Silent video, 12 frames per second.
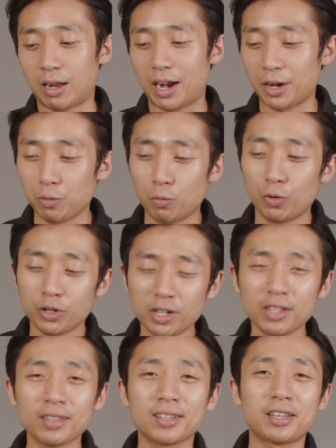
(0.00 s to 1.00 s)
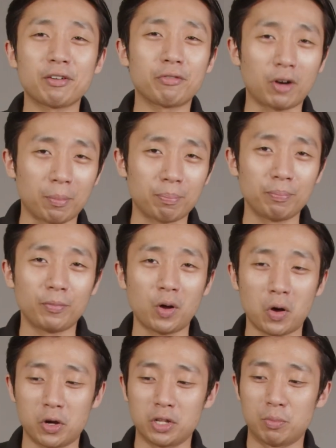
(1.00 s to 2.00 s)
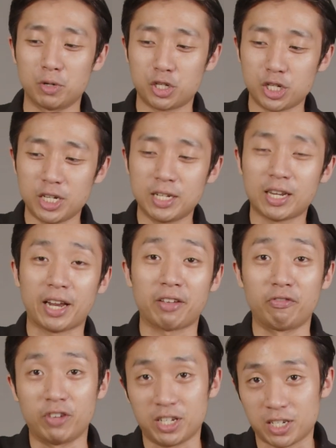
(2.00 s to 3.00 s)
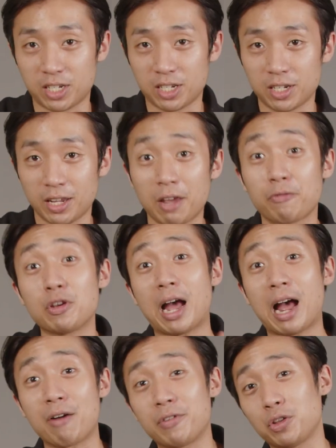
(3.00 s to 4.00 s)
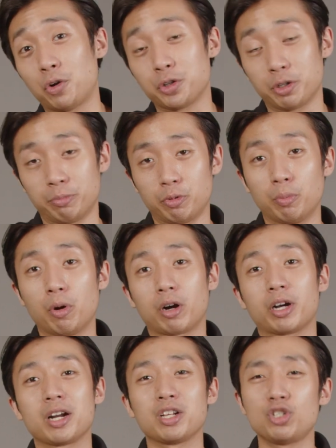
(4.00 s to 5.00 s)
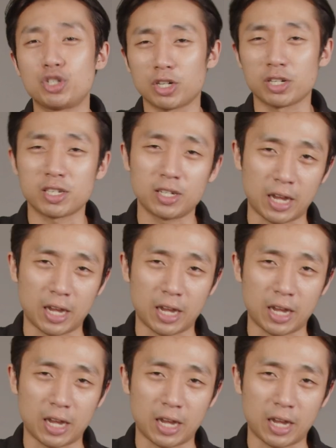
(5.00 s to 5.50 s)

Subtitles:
I wouldn't give up on a machine like this if you have it on your brew bar just